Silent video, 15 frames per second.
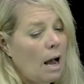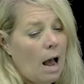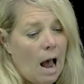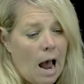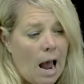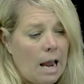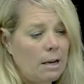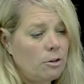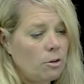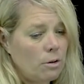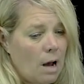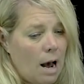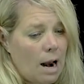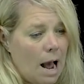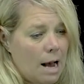I do
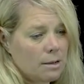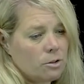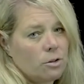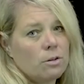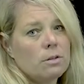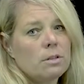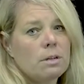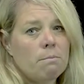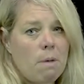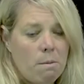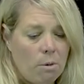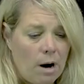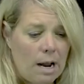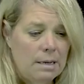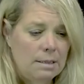not ask students to
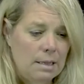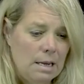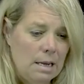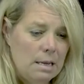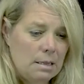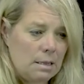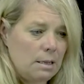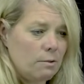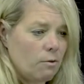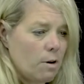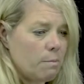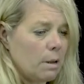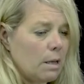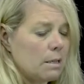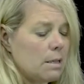memorize these. These
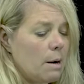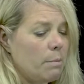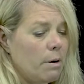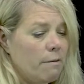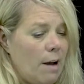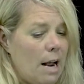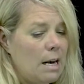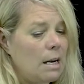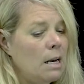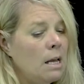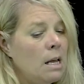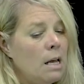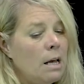formulas are provided.